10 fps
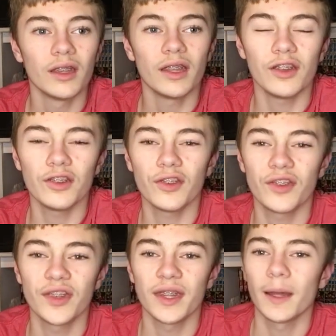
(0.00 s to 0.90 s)
They
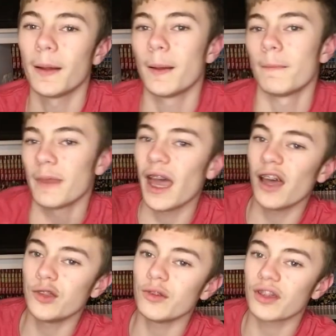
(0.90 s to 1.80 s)
just
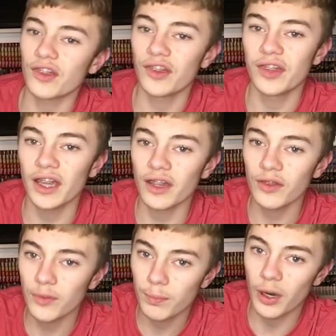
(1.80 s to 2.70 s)
had to
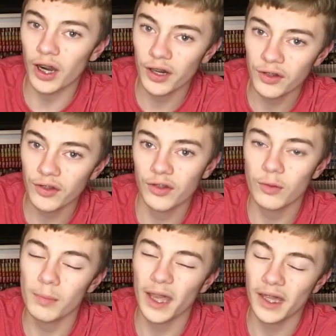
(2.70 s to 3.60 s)
extend parts
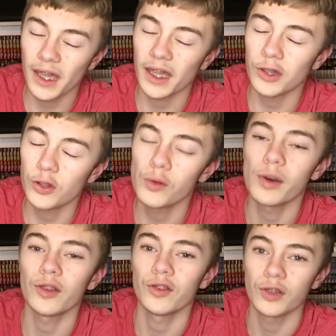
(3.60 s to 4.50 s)
to make it into
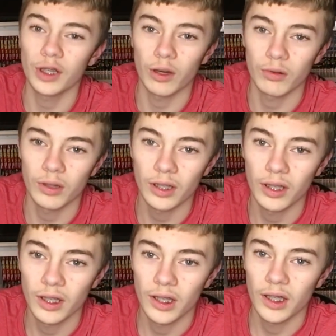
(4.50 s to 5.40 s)
a show.
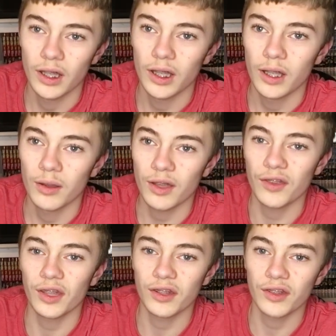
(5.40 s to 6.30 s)

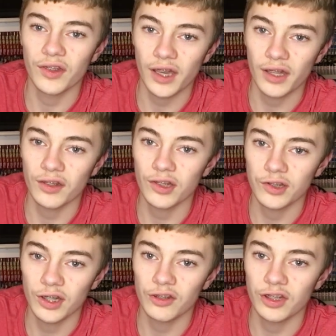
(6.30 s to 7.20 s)
Because they decided to
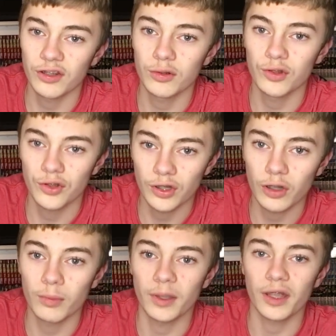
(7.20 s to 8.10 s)
change it into a
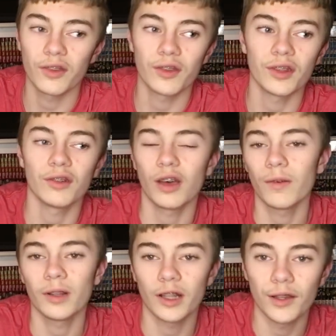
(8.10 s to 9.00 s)
show because they don't
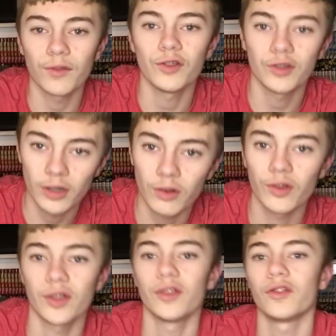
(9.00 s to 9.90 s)
have a lot of
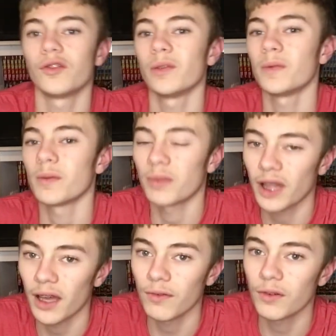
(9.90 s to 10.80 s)
shows on their streaming
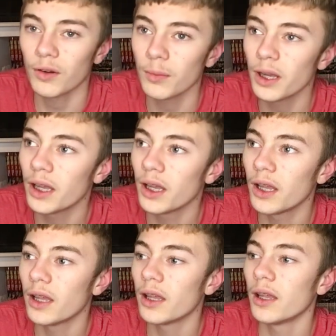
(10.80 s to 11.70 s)
platform.
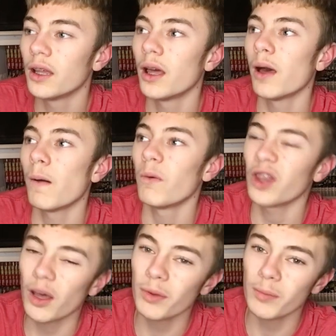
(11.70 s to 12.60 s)

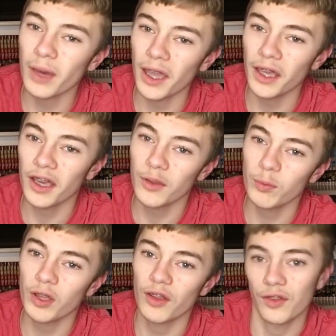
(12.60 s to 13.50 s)
Well, that'd be my guess
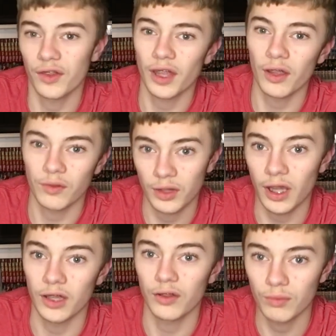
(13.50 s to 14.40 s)
because that
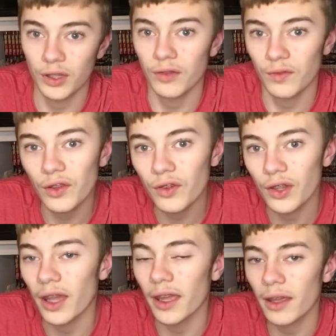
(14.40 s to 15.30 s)
that is what it feels
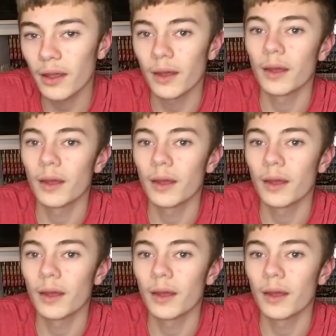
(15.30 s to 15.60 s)
like.